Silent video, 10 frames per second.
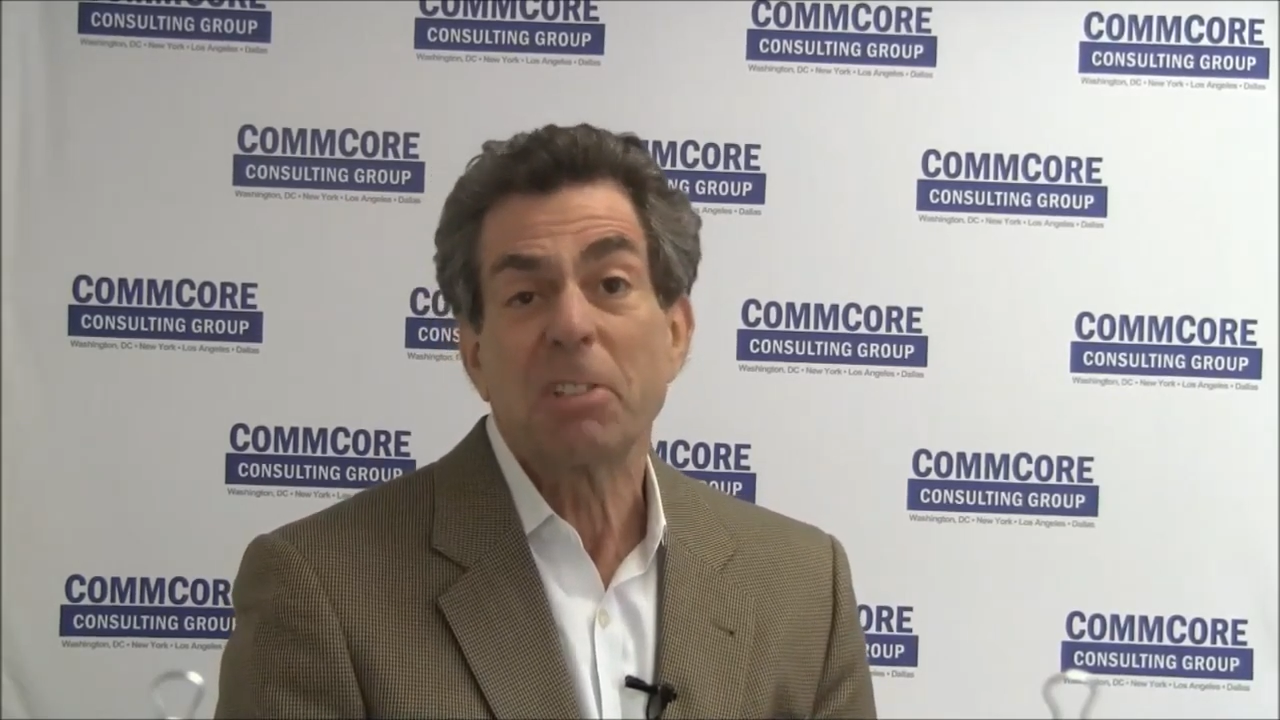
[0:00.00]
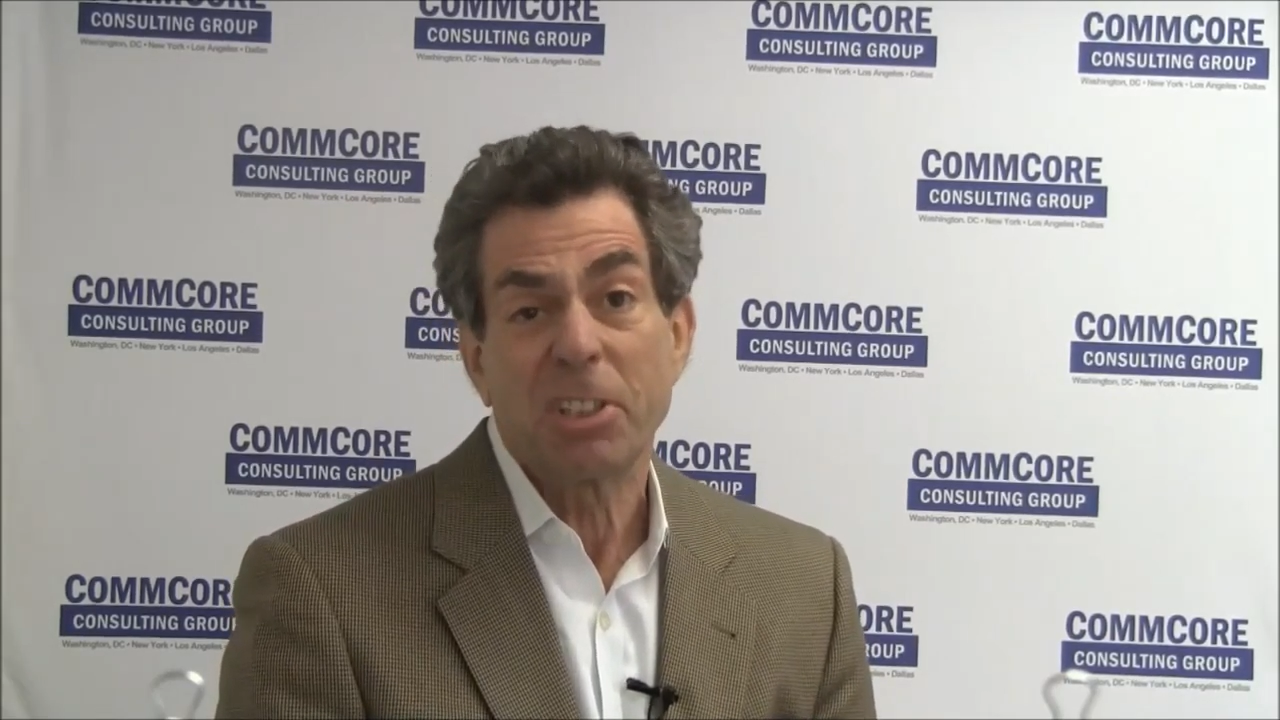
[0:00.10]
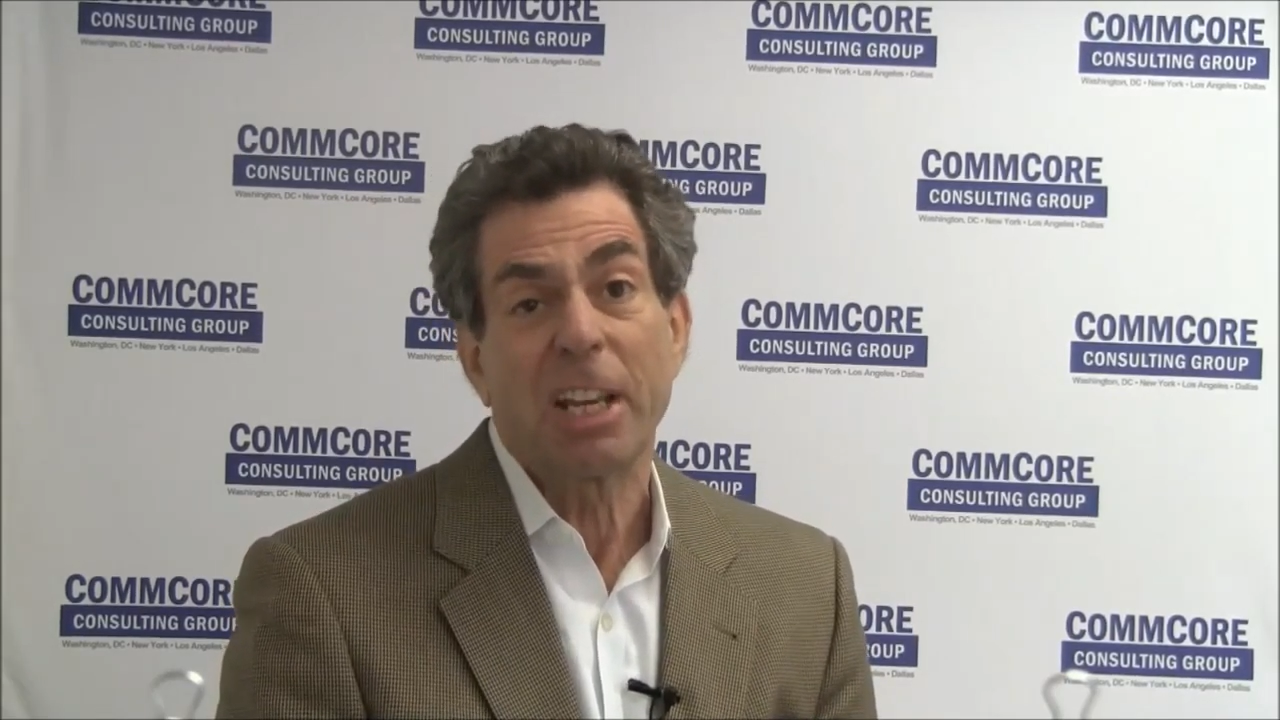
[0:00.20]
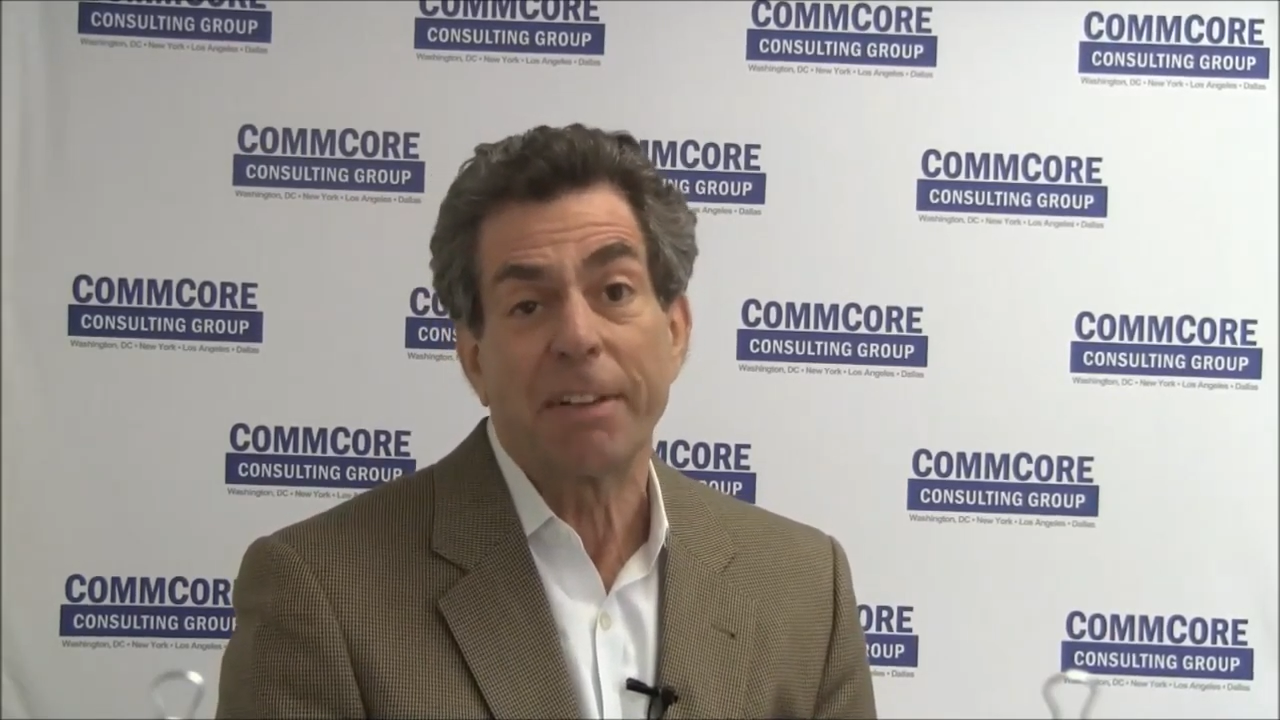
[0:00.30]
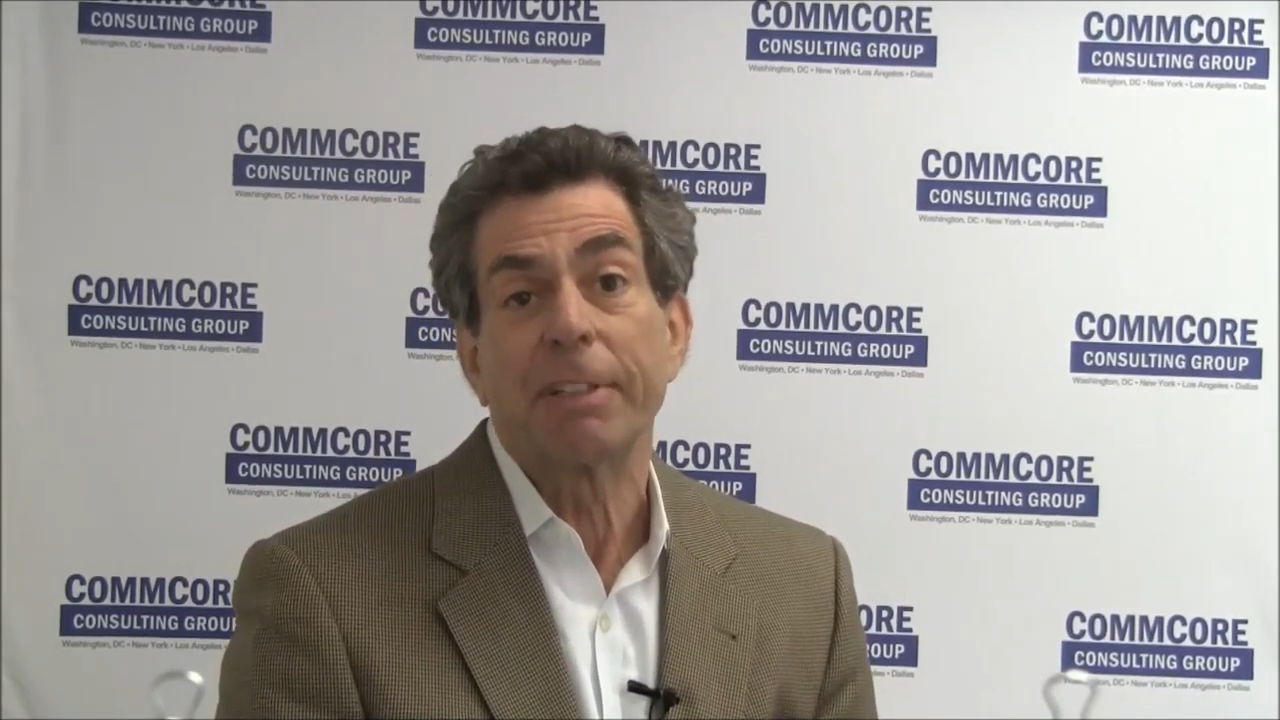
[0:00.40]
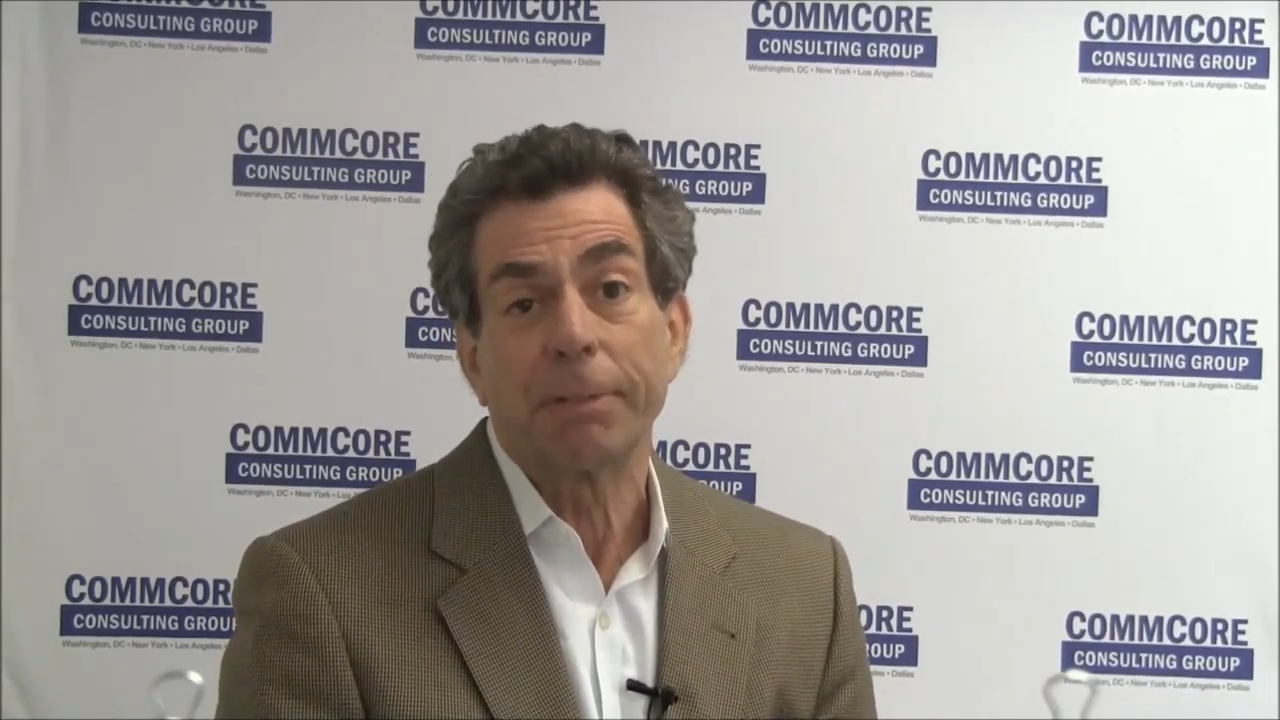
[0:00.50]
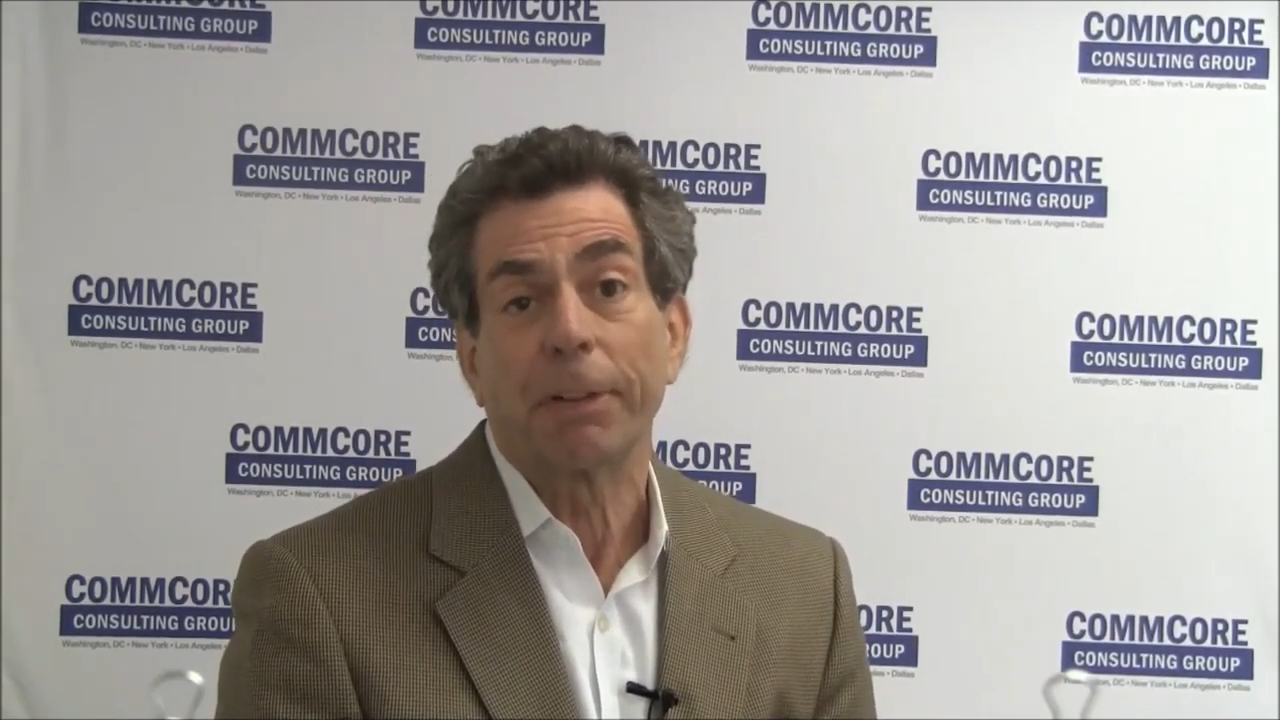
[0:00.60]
safety